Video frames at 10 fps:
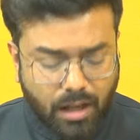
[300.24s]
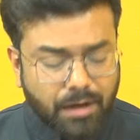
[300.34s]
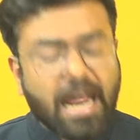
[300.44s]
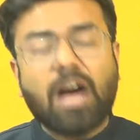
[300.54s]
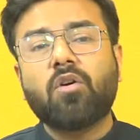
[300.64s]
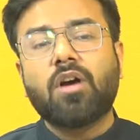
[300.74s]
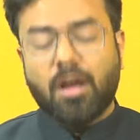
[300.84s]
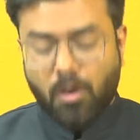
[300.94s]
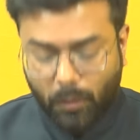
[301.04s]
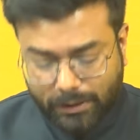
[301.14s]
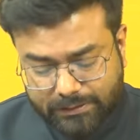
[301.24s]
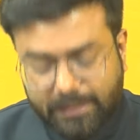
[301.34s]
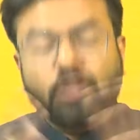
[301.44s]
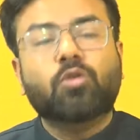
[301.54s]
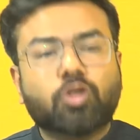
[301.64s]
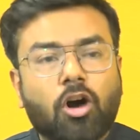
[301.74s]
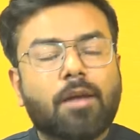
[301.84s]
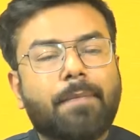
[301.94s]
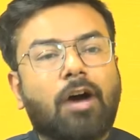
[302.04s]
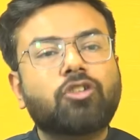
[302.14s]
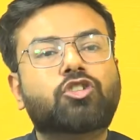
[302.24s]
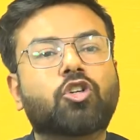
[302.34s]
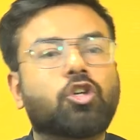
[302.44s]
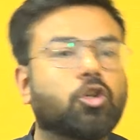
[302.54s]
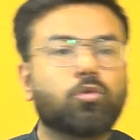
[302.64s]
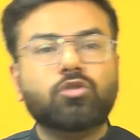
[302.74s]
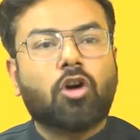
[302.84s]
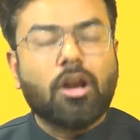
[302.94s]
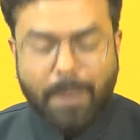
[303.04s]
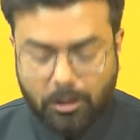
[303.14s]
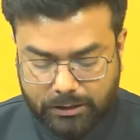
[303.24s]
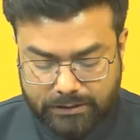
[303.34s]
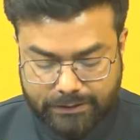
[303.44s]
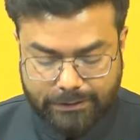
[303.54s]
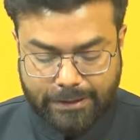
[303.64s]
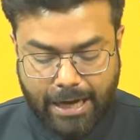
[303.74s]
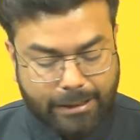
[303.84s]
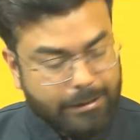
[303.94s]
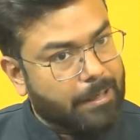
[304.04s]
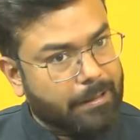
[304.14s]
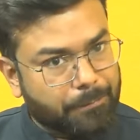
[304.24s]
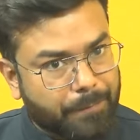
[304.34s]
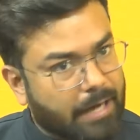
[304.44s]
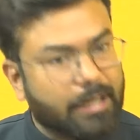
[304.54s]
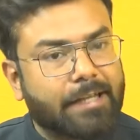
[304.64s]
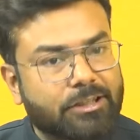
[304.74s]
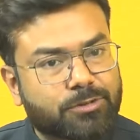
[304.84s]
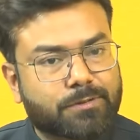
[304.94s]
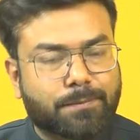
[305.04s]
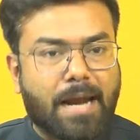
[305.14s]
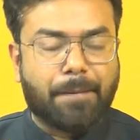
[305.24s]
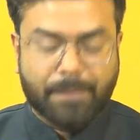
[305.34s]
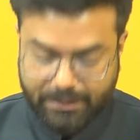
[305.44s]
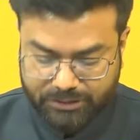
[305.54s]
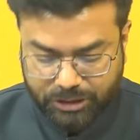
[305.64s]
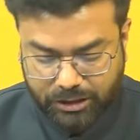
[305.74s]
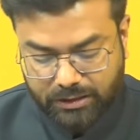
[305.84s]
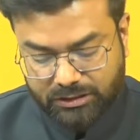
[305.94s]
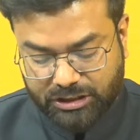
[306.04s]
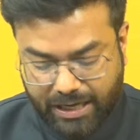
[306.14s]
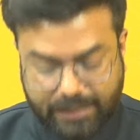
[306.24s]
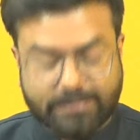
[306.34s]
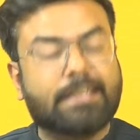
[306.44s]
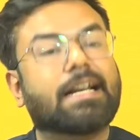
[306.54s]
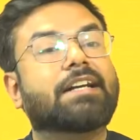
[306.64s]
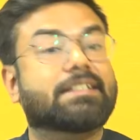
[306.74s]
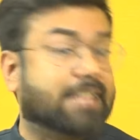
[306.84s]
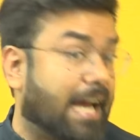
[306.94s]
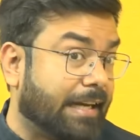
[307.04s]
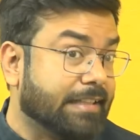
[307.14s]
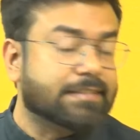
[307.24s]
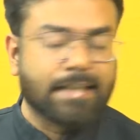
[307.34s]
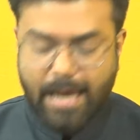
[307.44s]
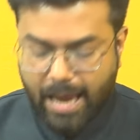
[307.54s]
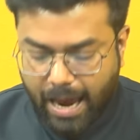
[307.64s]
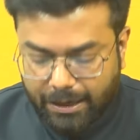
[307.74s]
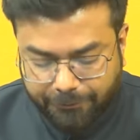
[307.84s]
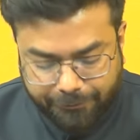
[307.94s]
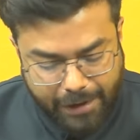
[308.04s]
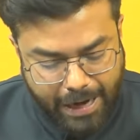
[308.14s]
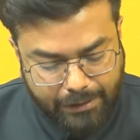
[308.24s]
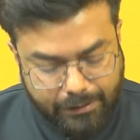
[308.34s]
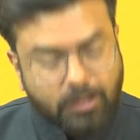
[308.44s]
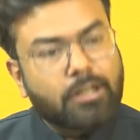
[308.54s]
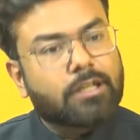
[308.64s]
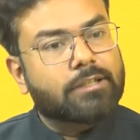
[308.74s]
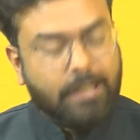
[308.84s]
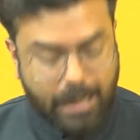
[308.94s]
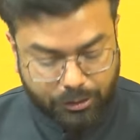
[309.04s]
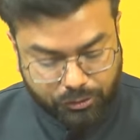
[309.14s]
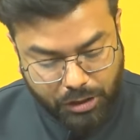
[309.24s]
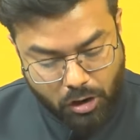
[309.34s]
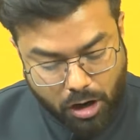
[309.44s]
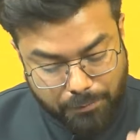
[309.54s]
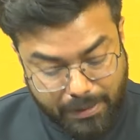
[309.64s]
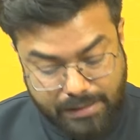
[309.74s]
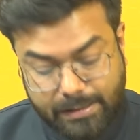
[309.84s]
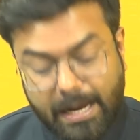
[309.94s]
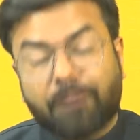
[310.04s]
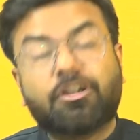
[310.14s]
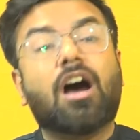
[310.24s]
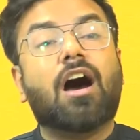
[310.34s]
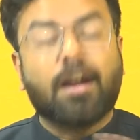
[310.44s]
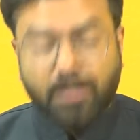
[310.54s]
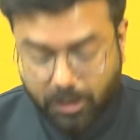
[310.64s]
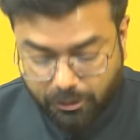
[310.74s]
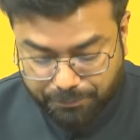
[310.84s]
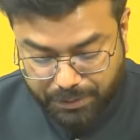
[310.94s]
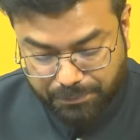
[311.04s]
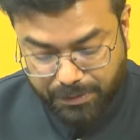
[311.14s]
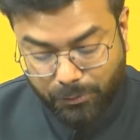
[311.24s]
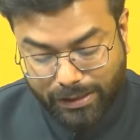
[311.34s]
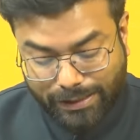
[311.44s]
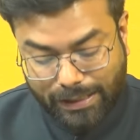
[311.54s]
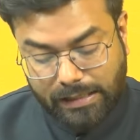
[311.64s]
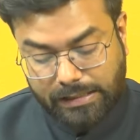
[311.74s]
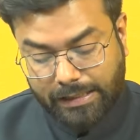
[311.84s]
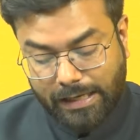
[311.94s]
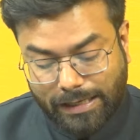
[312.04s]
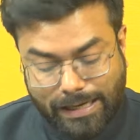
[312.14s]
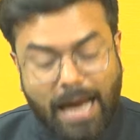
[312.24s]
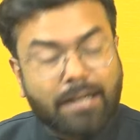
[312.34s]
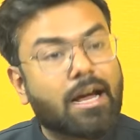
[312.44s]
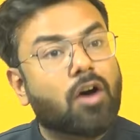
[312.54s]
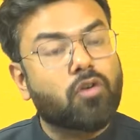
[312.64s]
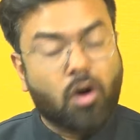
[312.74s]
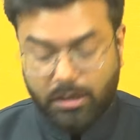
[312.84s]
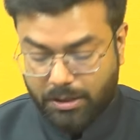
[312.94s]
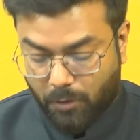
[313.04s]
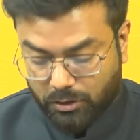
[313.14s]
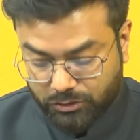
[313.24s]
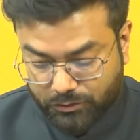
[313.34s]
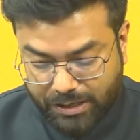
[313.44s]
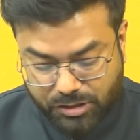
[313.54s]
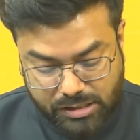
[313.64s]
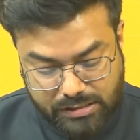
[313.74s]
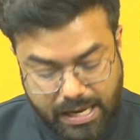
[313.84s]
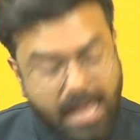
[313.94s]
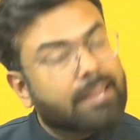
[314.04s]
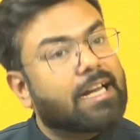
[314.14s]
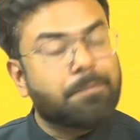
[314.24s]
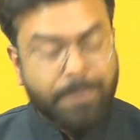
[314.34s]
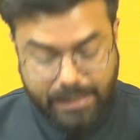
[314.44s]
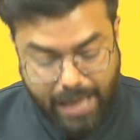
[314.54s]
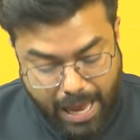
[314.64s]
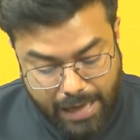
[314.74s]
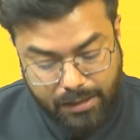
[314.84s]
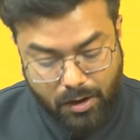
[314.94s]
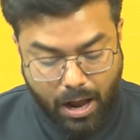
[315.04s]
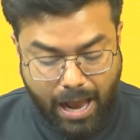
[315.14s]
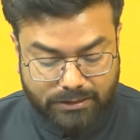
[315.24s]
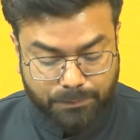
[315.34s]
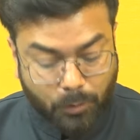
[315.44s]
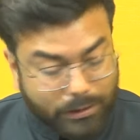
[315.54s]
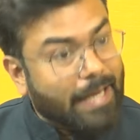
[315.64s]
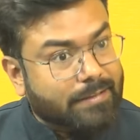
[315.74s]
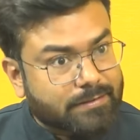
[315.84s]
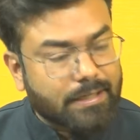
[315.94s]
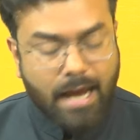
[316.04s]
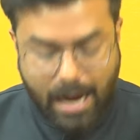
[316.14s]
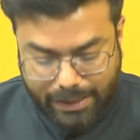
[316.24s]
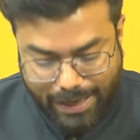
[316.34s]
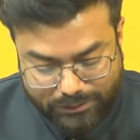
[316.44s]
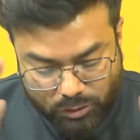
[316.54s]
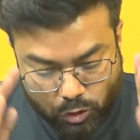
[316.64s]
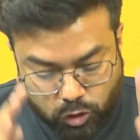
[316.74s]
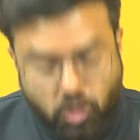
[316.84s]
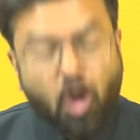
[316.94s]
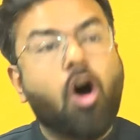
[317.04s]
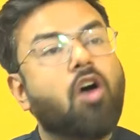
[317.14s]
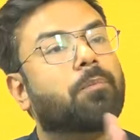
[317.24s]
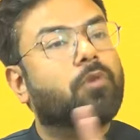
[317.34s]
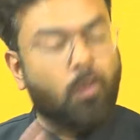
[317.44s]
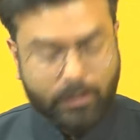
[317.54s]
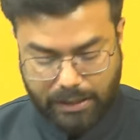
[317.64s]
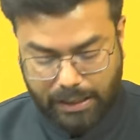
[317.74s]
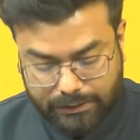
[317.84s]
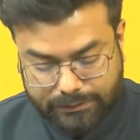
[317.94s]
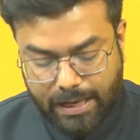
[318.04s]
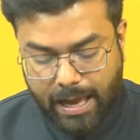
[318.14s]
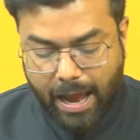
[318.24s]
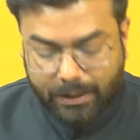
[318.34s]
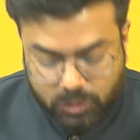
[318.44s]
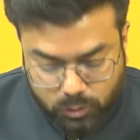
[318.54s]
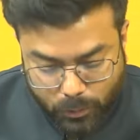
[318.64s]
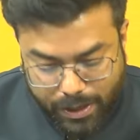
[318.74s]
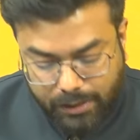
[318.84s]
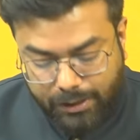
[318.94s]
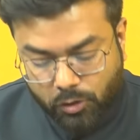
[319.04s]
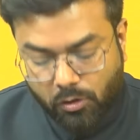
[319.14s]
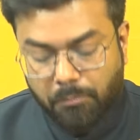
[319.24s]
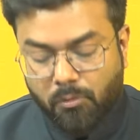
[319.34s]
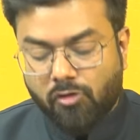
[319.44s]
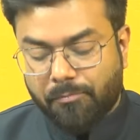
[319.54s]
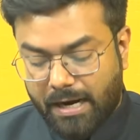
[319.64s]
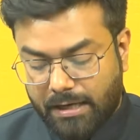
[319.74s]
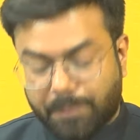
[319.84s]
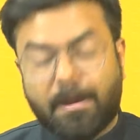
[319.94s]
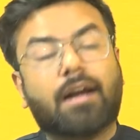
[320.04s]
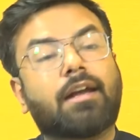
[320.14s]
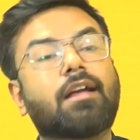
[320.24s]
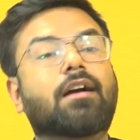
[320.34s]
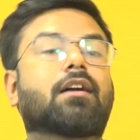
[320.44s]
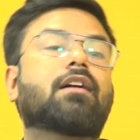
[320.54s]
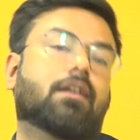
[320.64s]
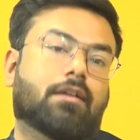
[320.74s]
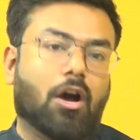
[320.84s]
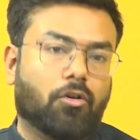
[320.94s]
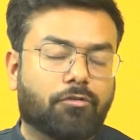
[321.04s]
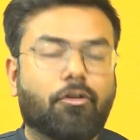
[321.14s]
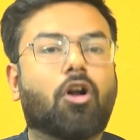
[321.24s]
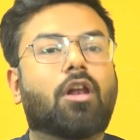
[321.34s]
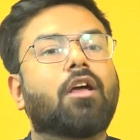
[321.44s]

Now, what is the news all about? So news all about is that Bangladesh's Prime Minister Sheikh Hasina resigned and fled the country on Monday after hundreds of people were killed in a crackdown on demonstrations that began as protest against job quotas and swelled into a movement demanding her downfall.